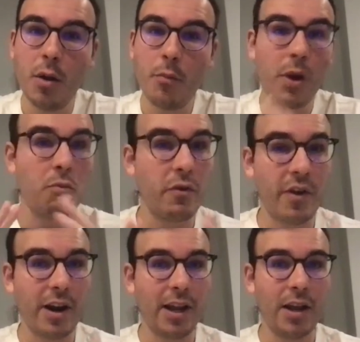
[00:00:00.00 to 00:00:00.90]
But we're
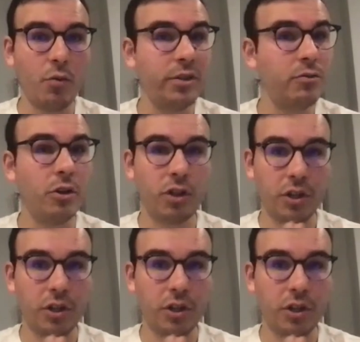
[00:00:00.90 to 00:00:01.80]
very clear, we do not touch
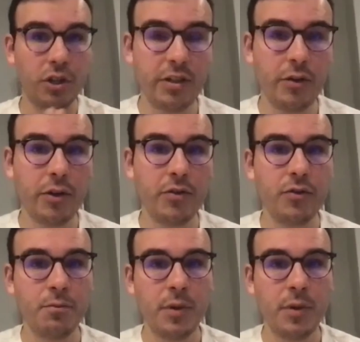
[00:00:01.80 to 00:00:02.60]
security tokens.